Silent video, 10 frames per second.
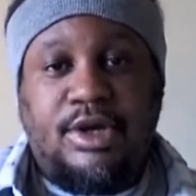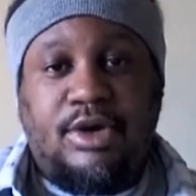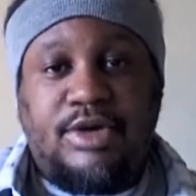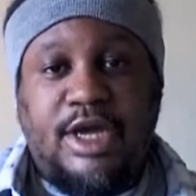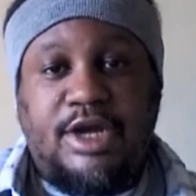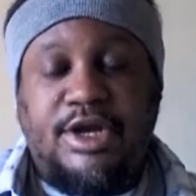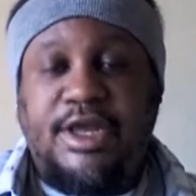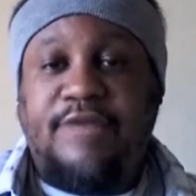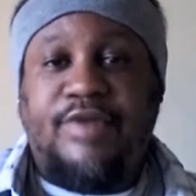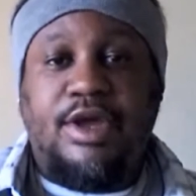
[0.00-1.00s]
okay,
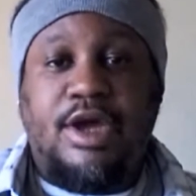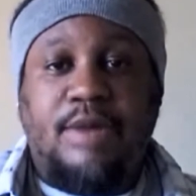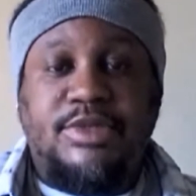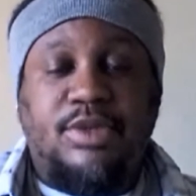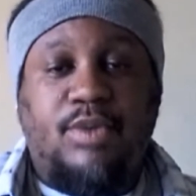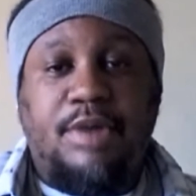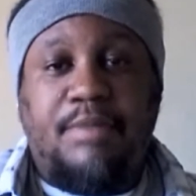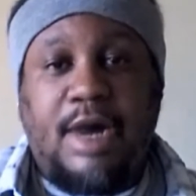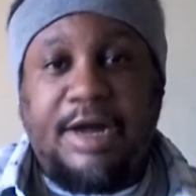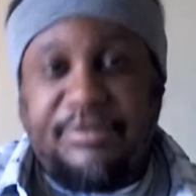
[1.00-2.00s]
couldn't even come to
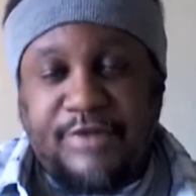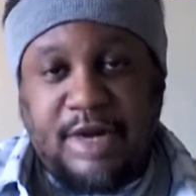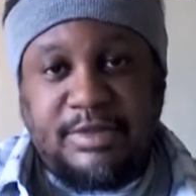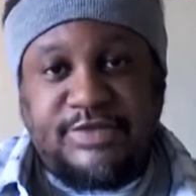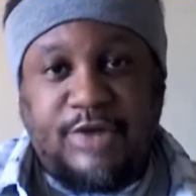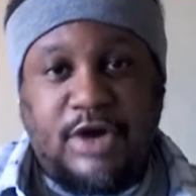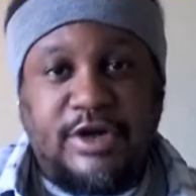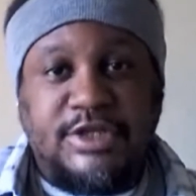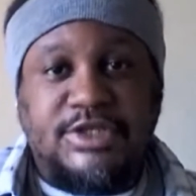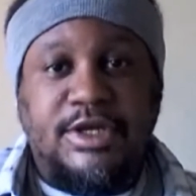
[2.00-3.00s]
one mind frame as
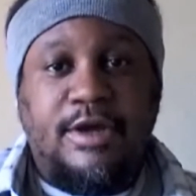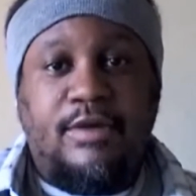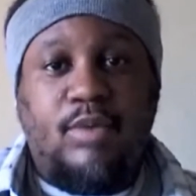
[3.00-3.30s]
far as